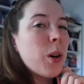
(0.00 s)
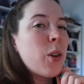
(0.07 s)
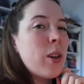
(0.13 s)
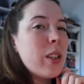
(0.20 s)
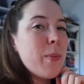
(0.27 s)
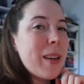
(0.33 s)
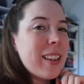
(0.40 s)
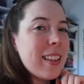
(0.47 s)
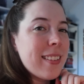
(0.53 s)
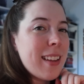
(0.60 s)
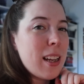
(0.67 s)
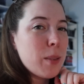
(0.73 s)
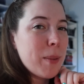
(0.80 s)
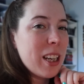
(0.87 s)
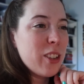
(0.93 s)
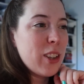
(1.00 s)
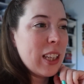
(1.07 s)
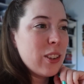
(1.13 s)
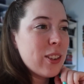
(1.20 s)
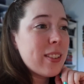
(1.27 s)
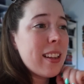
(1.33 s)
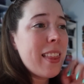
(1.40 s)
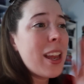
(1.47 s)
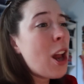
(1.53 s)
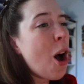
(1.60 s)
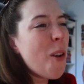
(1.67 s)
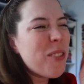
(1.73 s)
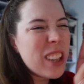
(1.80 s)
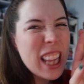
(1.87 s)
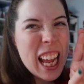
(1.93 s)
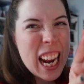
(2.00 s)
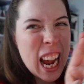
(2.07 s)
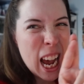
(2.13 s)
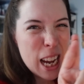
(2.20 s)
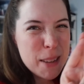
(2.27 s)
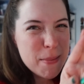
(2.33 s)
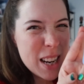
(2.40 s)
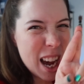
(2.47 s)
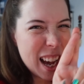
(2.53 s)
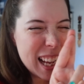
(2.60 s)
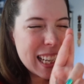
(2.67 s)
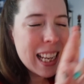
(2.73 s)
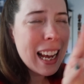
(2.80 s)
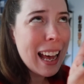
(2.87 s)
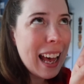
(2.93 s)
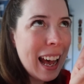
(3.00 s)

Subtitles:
we're going to make these last minute changes and then hopefully I am done.